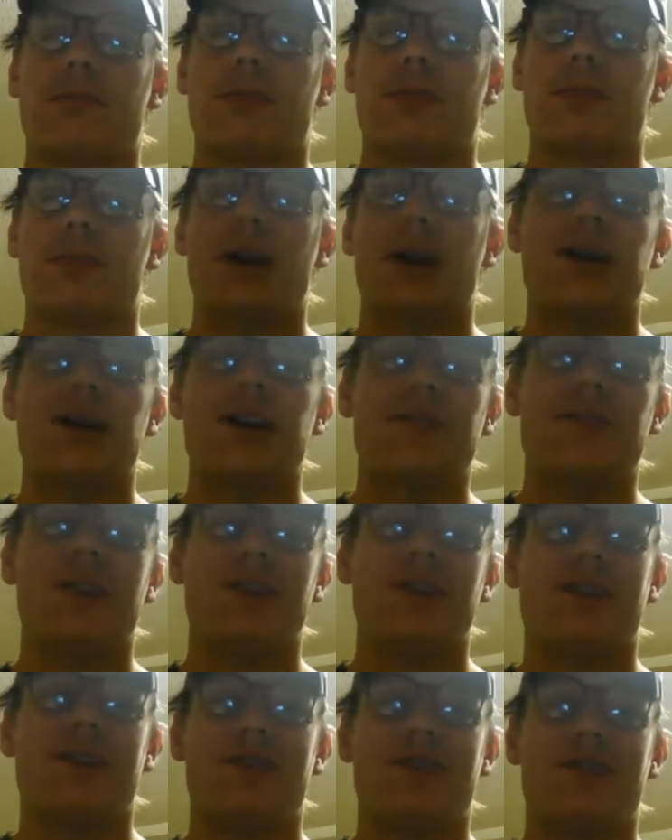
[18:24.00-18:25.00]
And if you
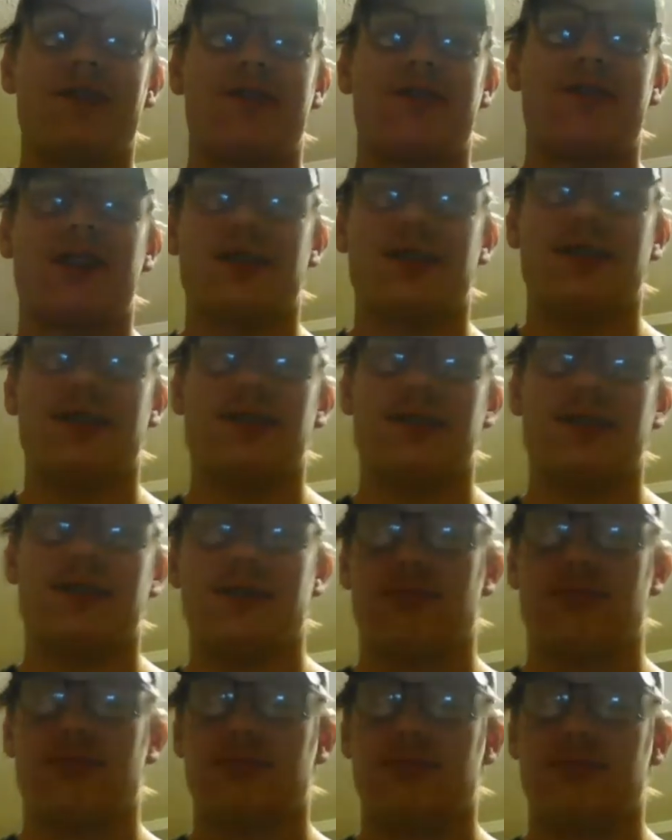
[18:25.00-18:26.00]
haven't seen the
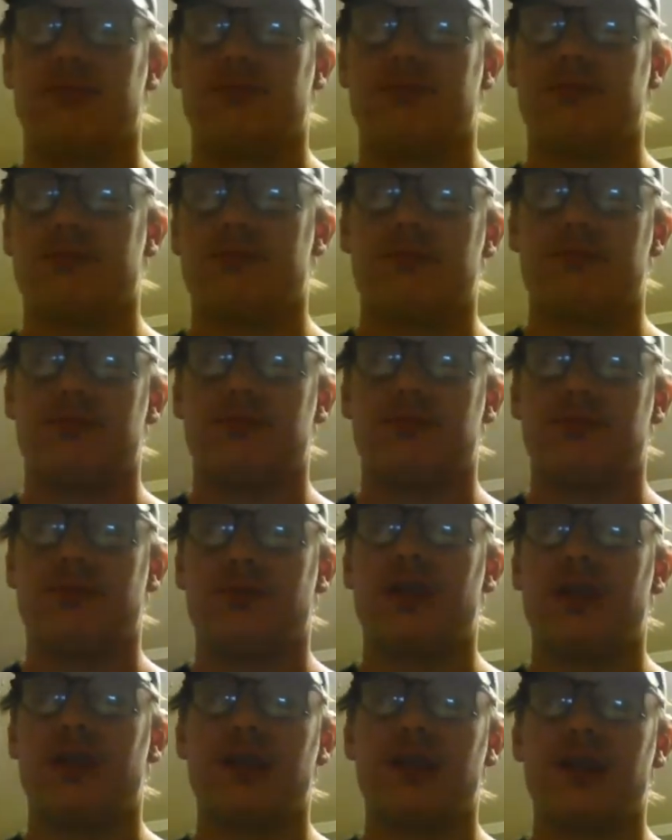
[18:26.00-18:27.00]

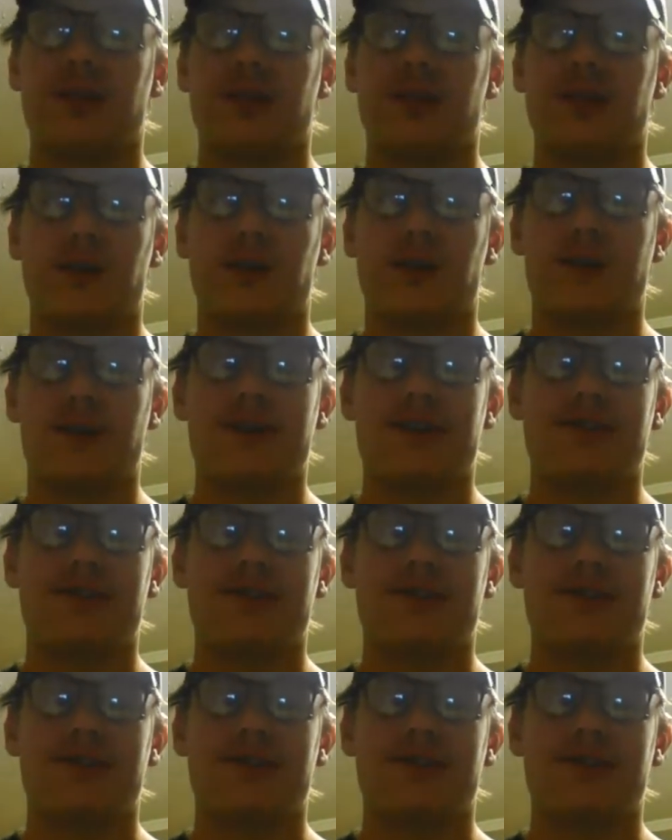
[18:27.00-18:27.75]
earlier part of this,